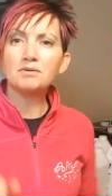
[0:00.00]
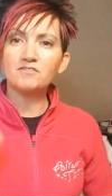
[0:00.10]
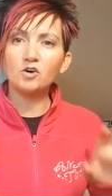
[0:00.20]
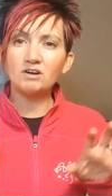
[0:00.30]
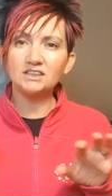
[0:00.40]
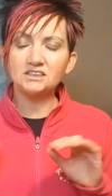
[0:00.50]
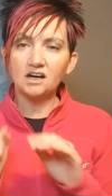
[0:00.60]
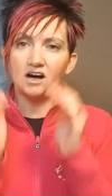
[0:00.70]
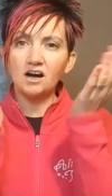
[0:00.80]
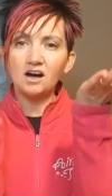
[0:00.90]
before I
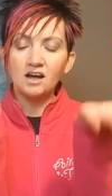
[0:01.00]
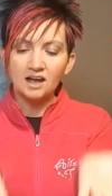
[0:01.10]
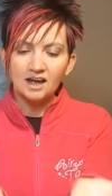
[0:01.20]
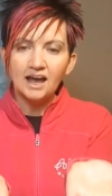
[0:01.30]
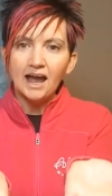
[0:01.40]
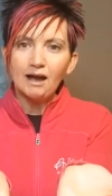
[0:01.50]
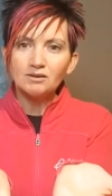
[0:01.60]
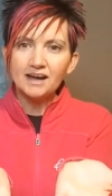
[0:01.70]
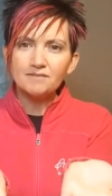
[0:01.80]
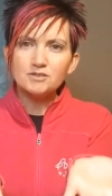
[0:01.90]
start, I
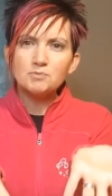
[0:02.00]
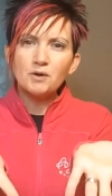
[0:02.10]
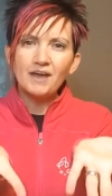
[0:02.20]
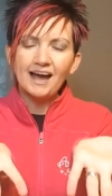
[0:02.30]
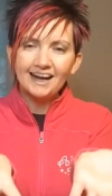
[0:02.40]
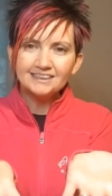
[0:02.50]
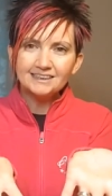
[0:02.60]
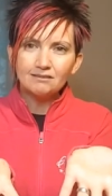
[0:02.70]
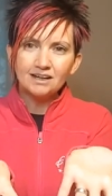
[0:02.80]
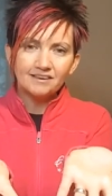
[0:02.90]
will get them to put their hands
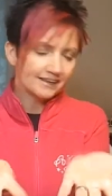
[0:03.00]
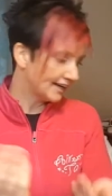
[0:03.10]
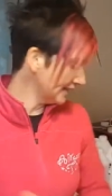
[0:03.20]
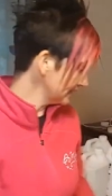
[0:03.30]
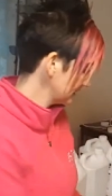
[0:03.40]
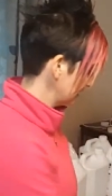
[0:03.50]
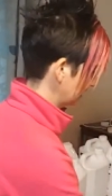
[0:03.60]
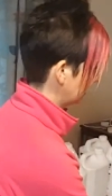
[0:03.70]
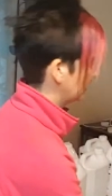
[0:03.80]
out like this,